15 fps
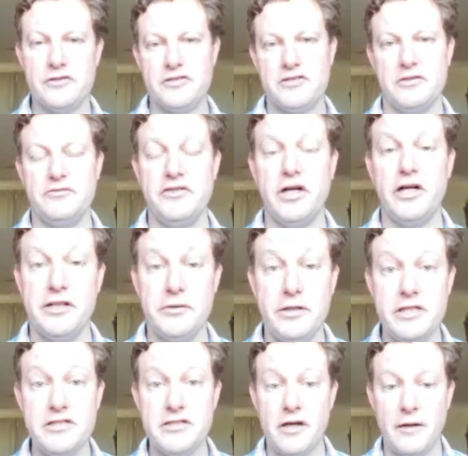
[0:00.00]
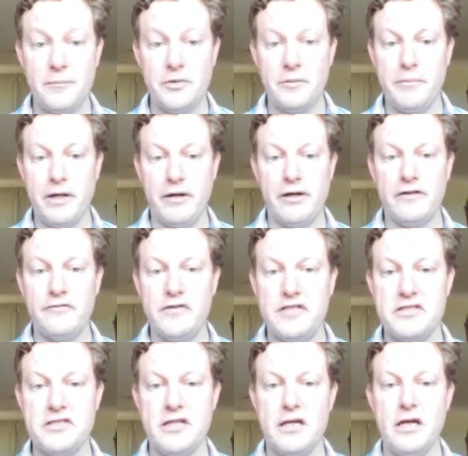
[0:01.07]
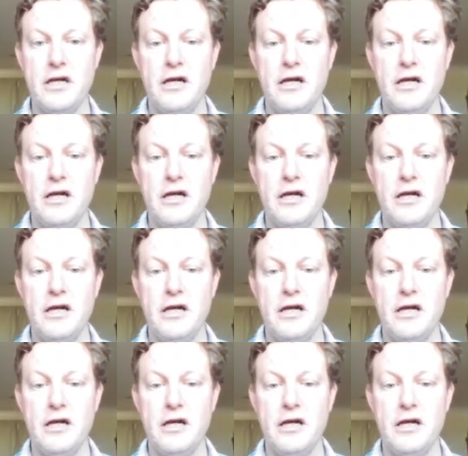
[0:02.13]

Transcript: So the idea is I'm preparing this